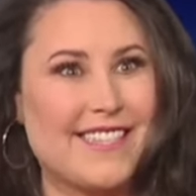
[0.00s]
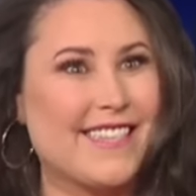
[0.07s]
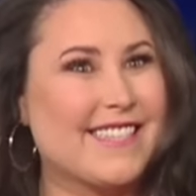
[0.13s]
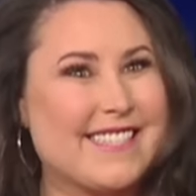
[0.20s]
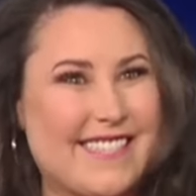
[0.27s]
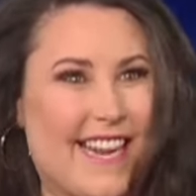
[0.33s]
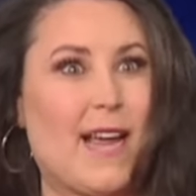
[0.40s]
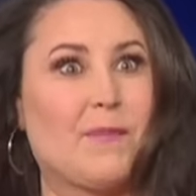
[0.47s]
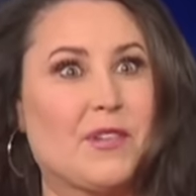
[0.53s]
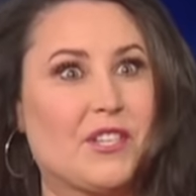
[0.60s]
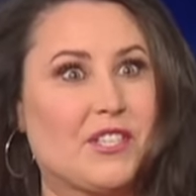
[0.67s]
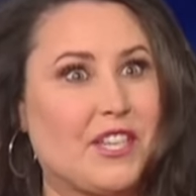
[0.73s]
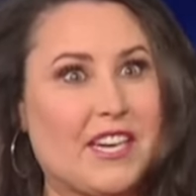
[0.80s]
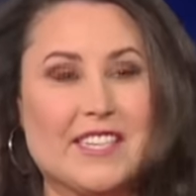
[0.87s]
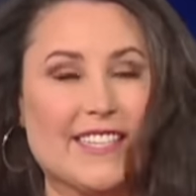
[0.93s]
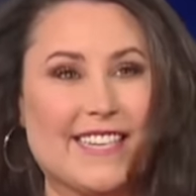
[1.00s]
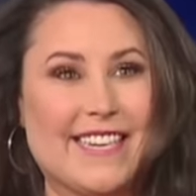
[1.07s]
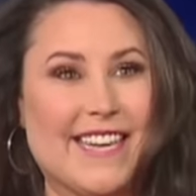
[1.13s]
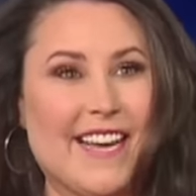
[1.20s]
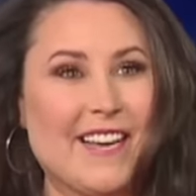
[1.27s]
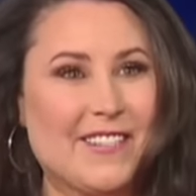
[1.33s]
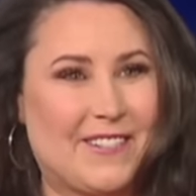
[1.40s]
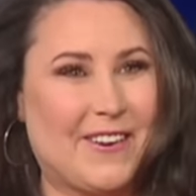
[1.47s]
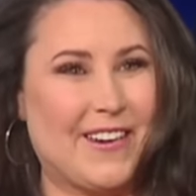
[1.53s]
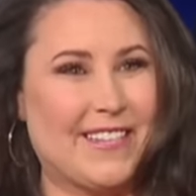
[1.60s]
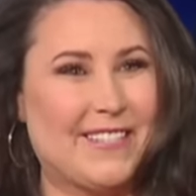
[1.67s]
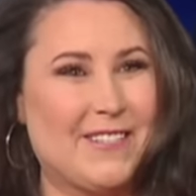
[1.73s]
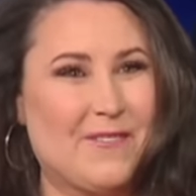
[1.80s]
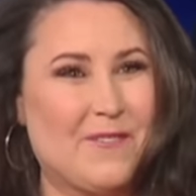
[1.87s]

see this damage suddenly starting to